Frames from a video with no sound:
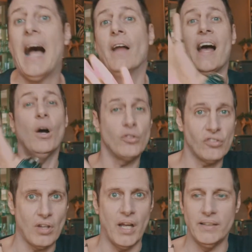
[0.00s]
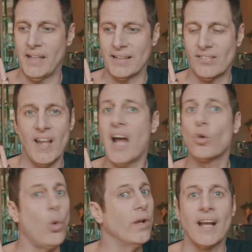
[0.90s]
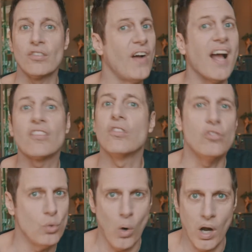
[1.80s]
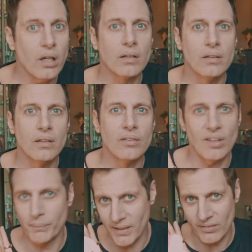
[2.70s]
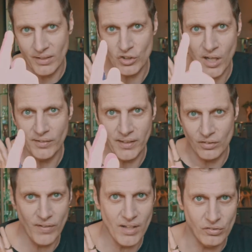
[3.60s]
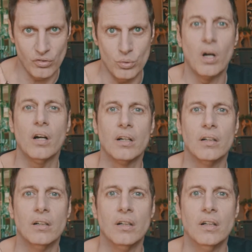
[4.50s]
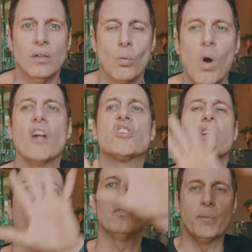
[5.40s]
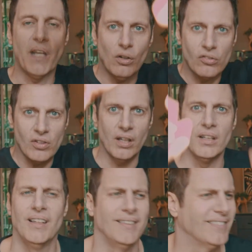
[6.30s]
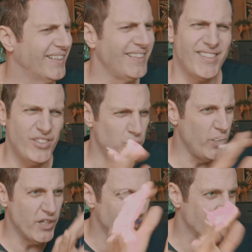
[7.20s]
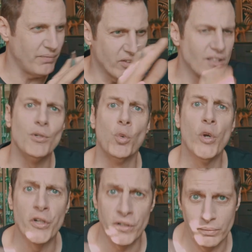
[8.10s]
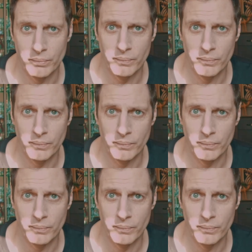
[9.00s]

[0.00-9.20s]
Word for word: an outside that's not going as fast as you are, somebody that's not traveling as fast as you are, watching from the outside, they're going to see weird. It's going to be weird.